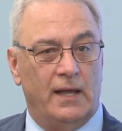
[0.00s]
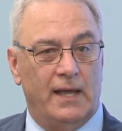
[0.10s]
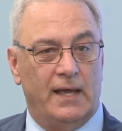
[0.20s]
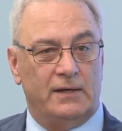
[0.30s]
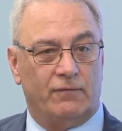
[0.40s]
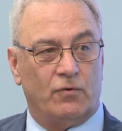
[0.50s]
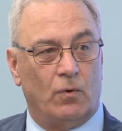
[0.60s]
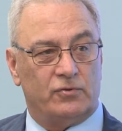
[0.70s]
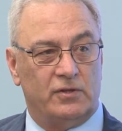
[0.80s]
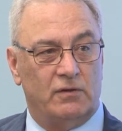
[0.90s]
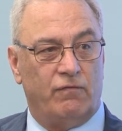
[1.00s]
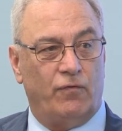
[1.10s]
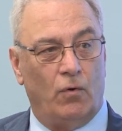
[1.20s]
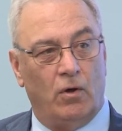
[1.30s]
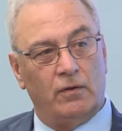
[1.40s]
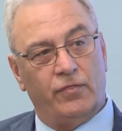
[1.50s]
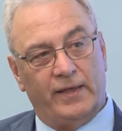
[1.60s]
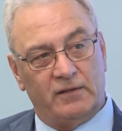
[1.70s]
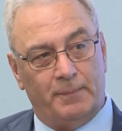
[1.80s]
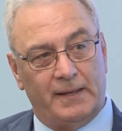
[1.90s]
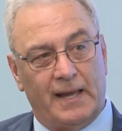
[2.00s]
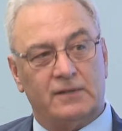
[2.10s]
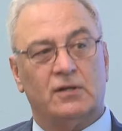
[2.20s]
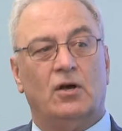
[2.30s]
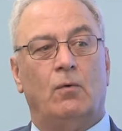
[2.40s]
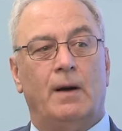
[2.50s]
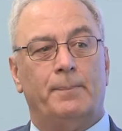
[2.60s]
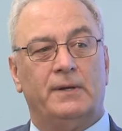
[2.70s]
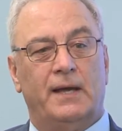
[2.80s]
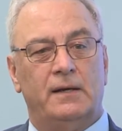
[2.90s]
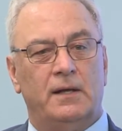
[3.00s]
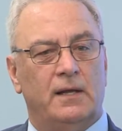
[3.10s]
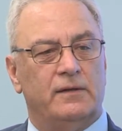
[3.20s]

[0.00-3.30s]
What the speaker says: And of course, in the fall, things began to go up again,